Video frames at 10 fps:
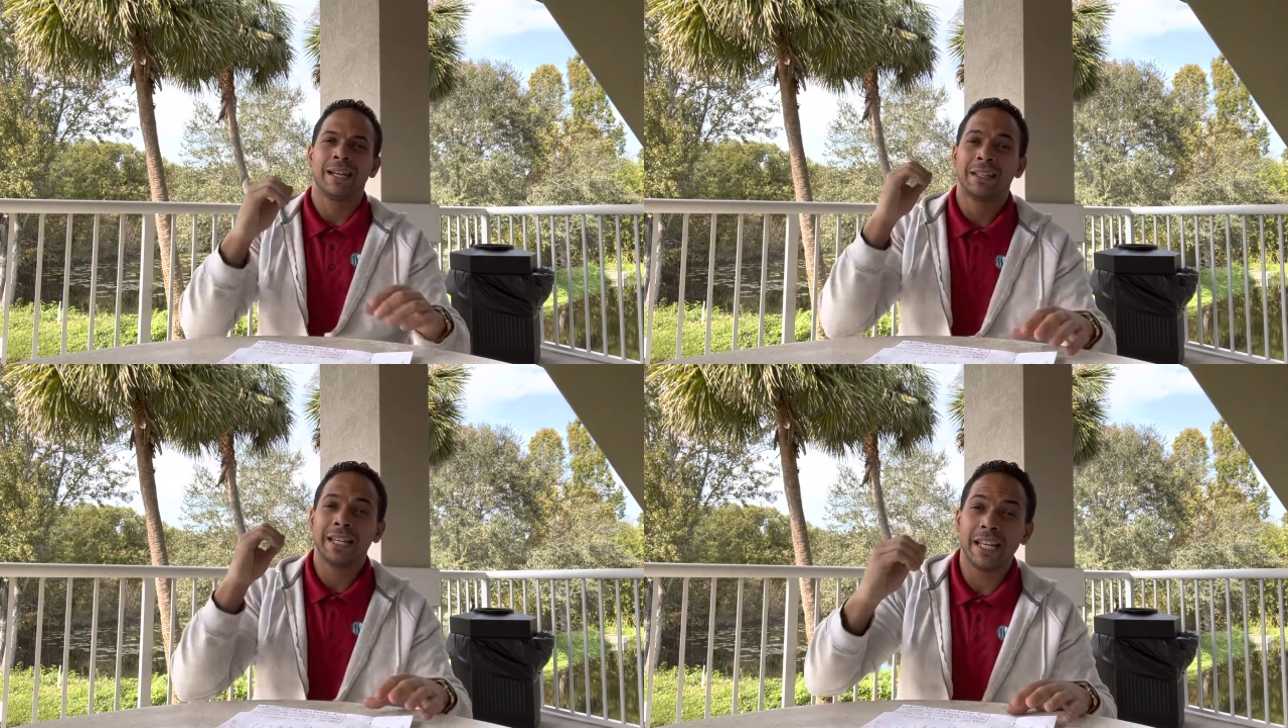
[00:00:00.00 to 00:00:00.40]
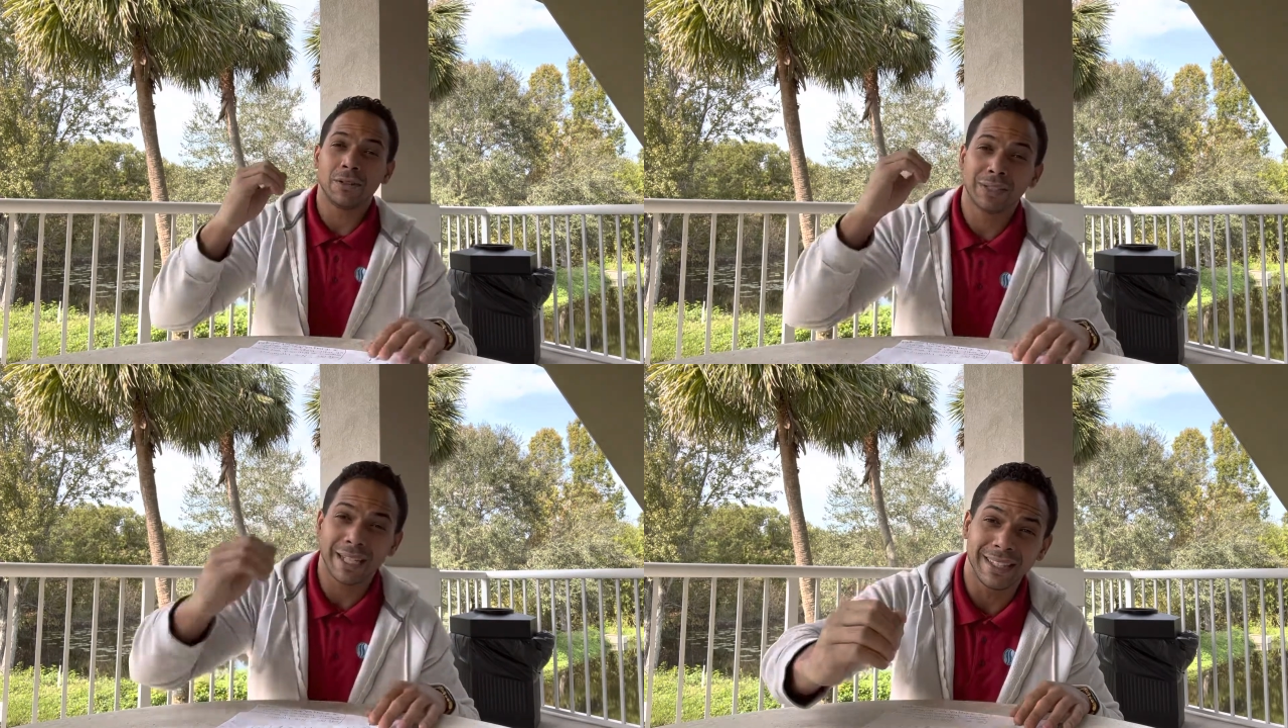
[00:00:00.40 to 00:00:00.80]
N I O
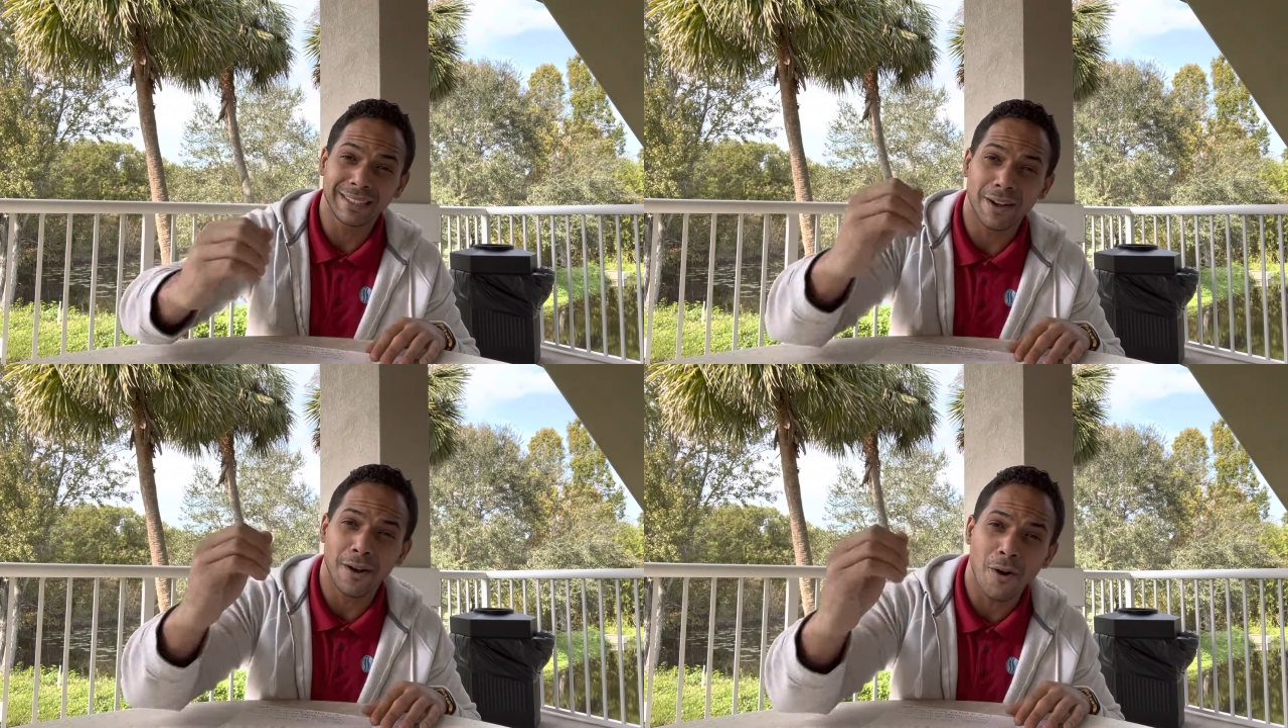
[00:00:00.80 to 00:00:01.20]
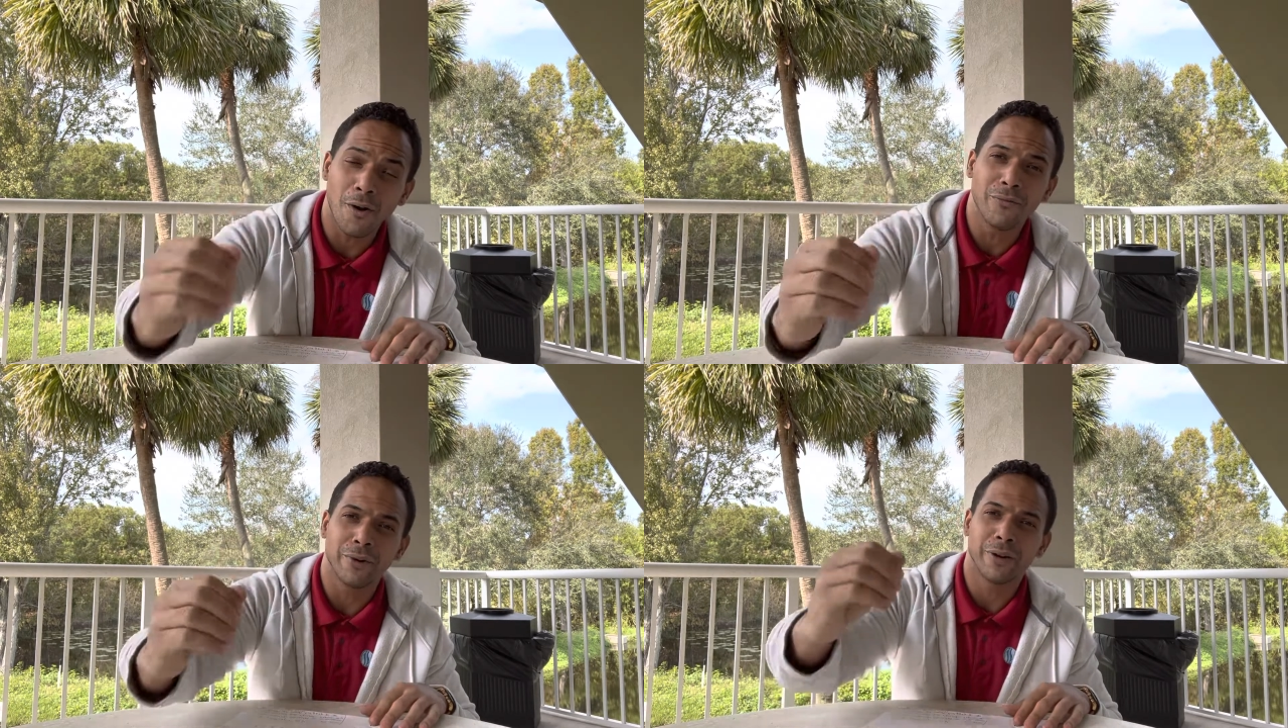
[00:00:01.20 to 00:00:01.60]
does
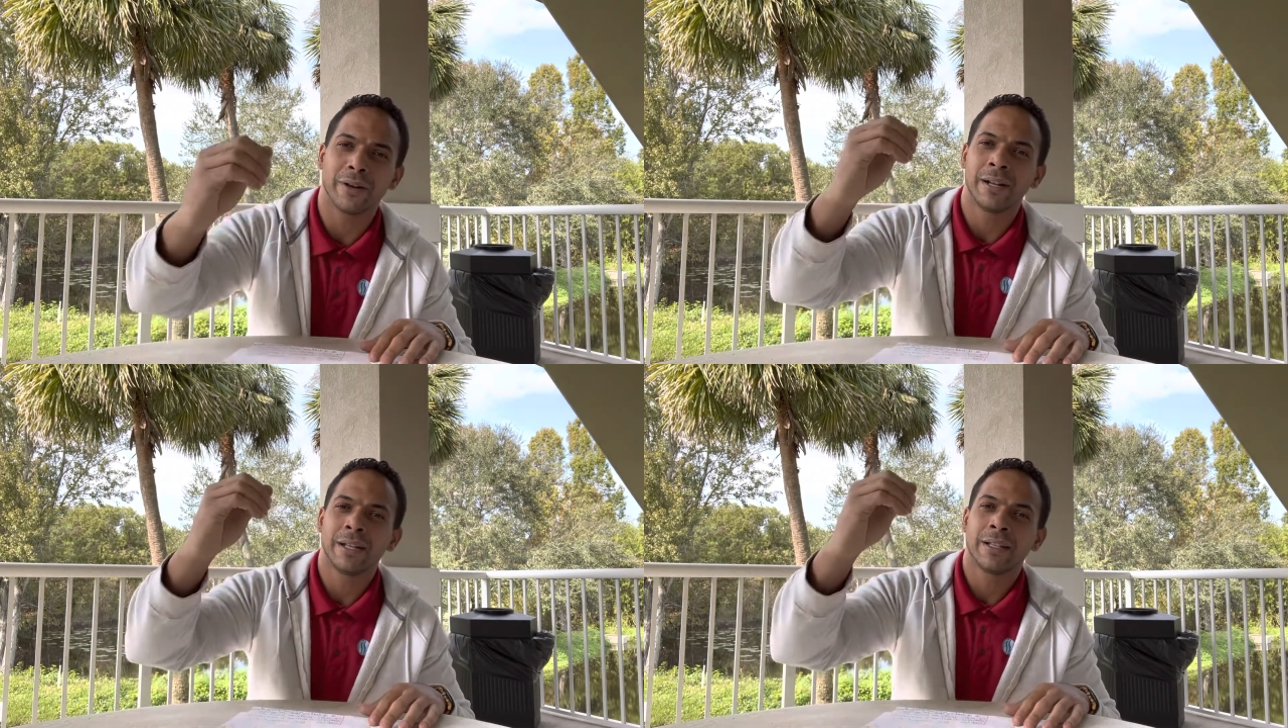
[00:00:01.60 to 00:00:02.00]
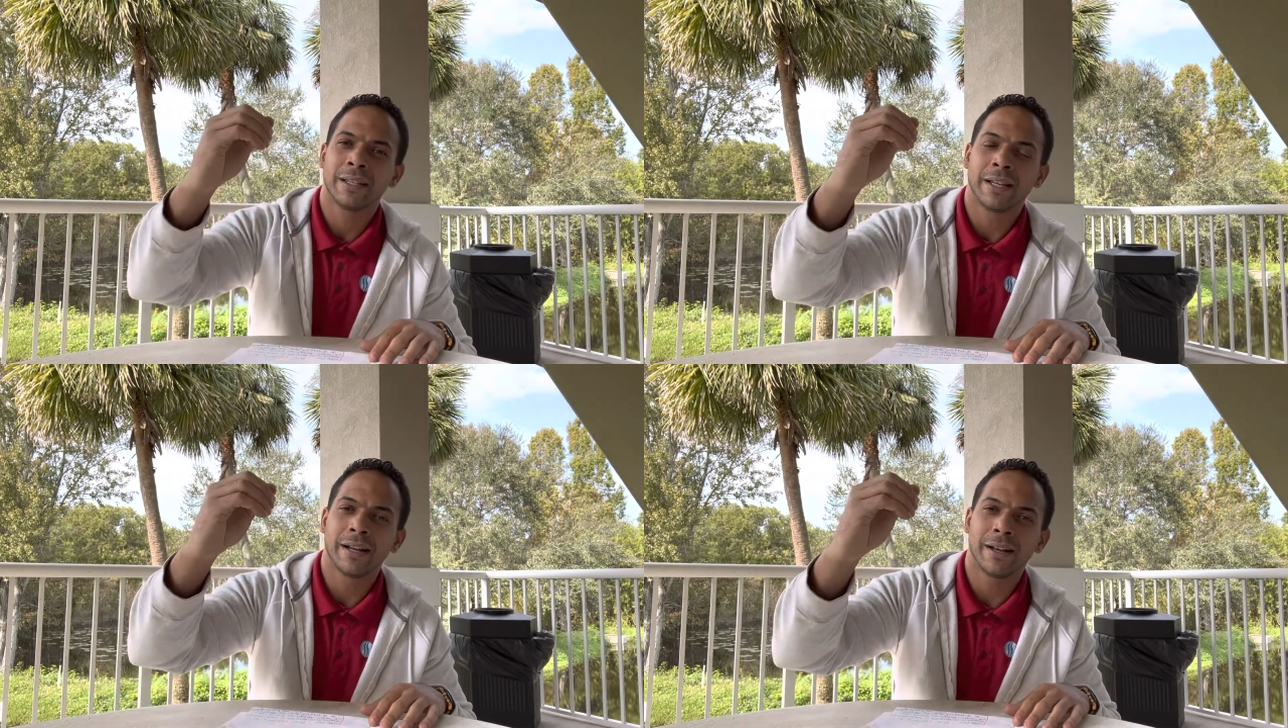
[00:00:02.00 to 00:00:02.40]
over
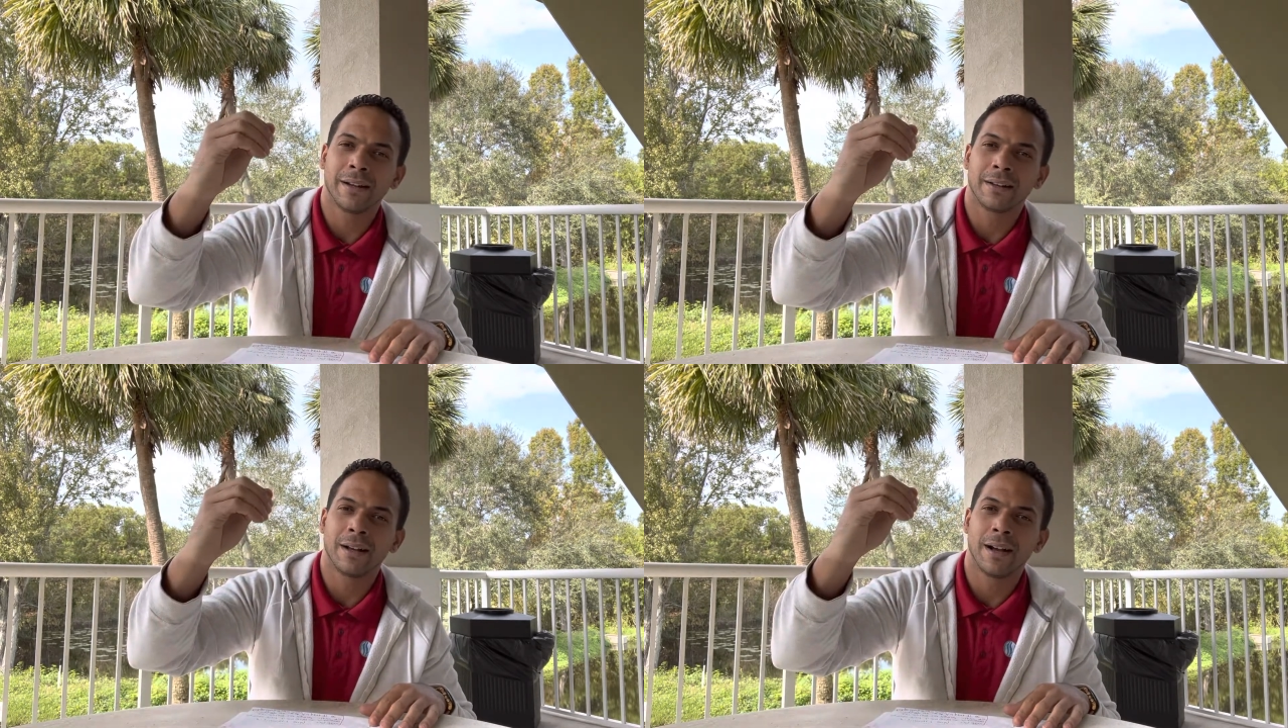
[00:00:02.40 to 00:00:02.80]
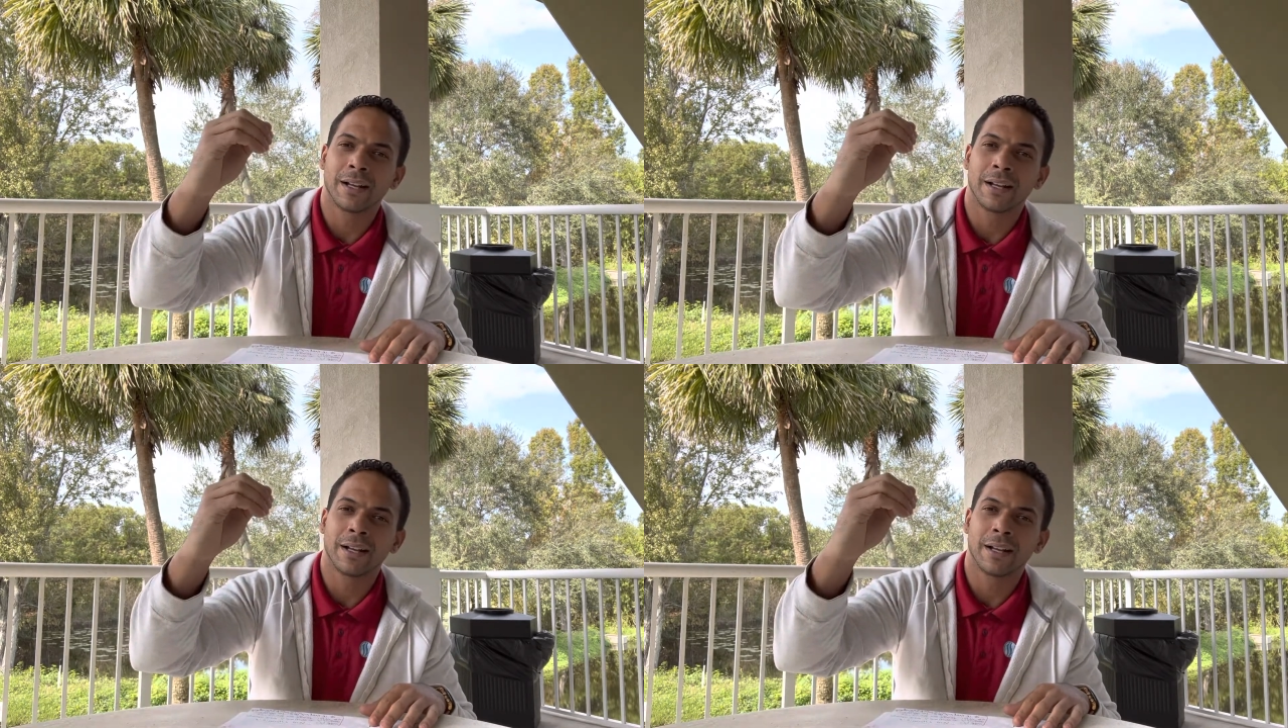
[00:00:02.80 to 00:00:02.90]
their uh,